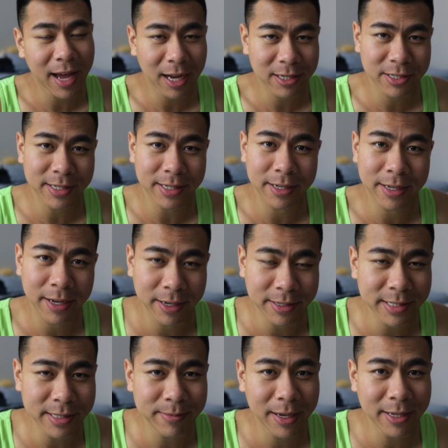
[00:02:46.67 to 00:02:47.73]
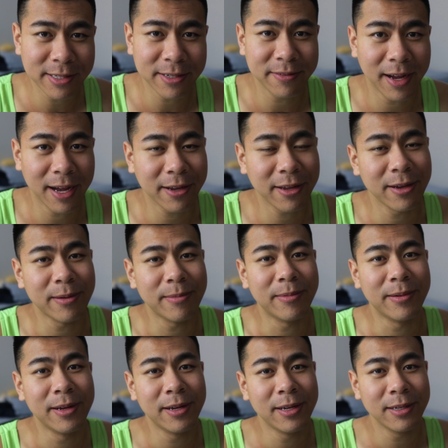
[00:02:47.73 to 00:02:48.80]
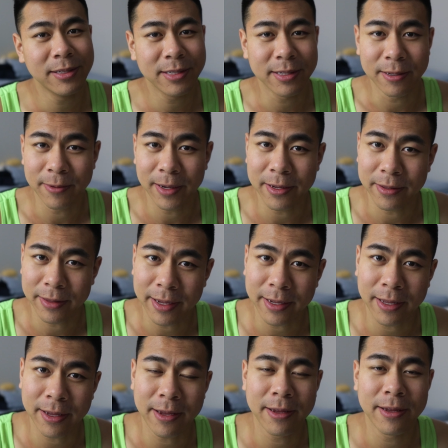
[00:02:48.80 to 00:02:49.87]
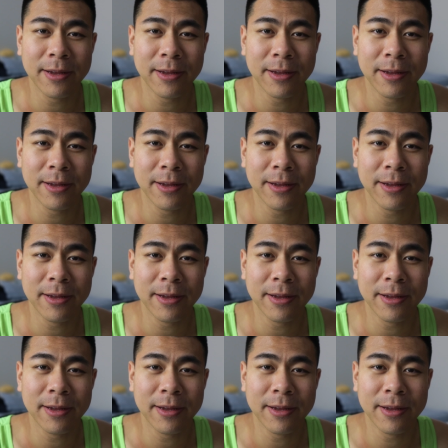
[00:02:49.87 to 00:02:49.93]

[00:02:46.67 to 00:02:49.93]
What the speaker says: actually customize your vacuum to the way you like it.